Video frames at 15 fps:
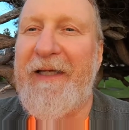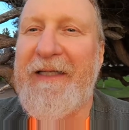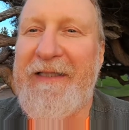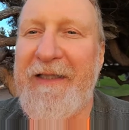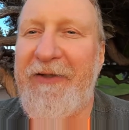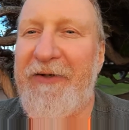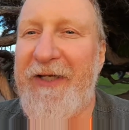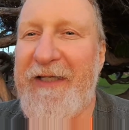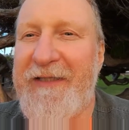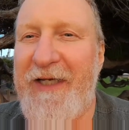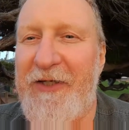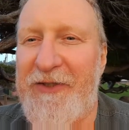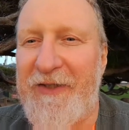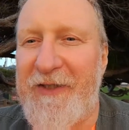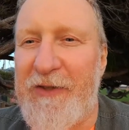that
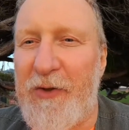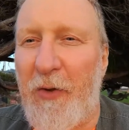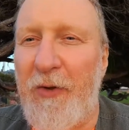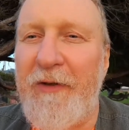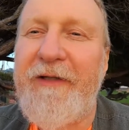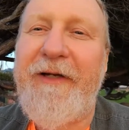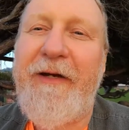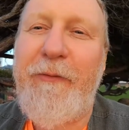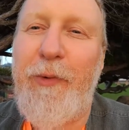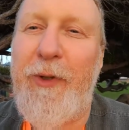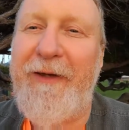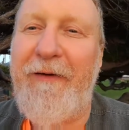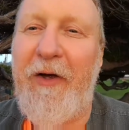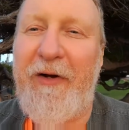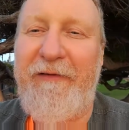synchronization is only
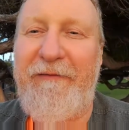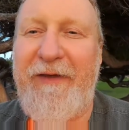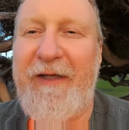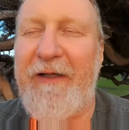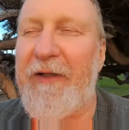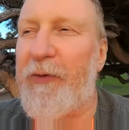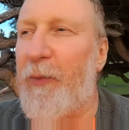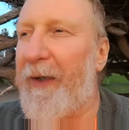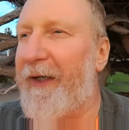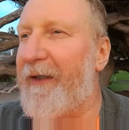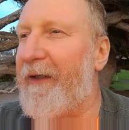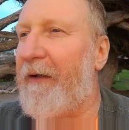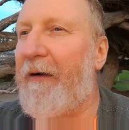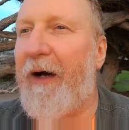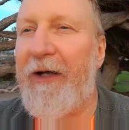re revealed
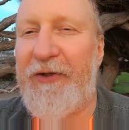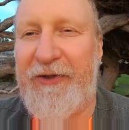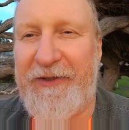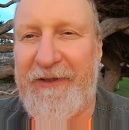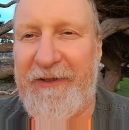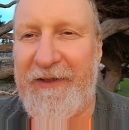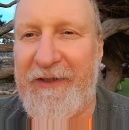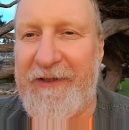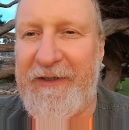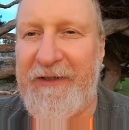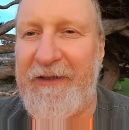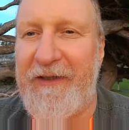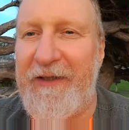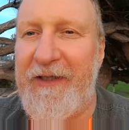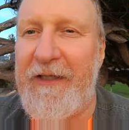when a consciousness
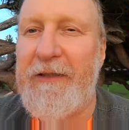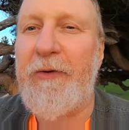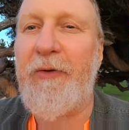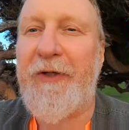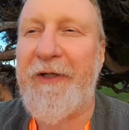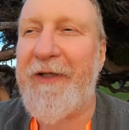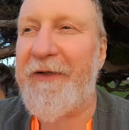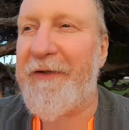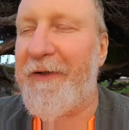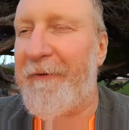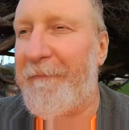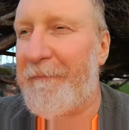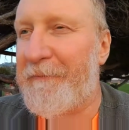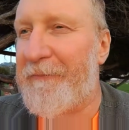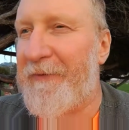is looking at
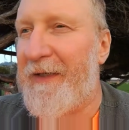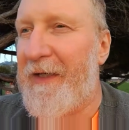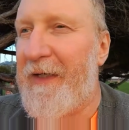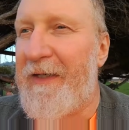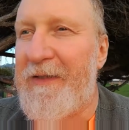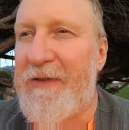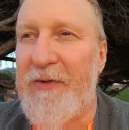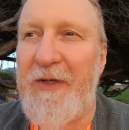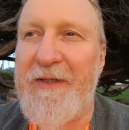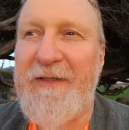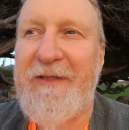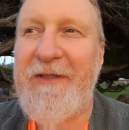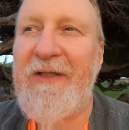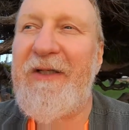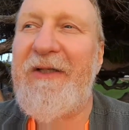them. So
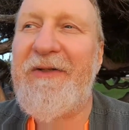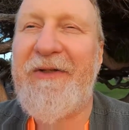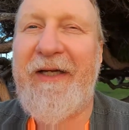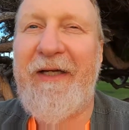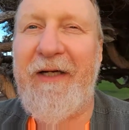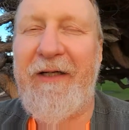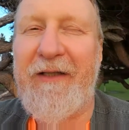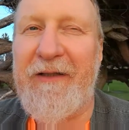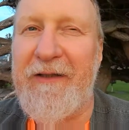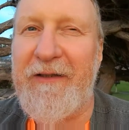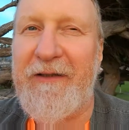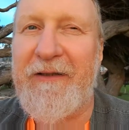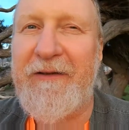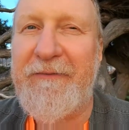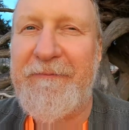until they
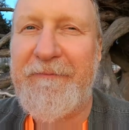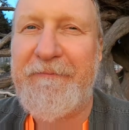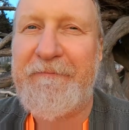are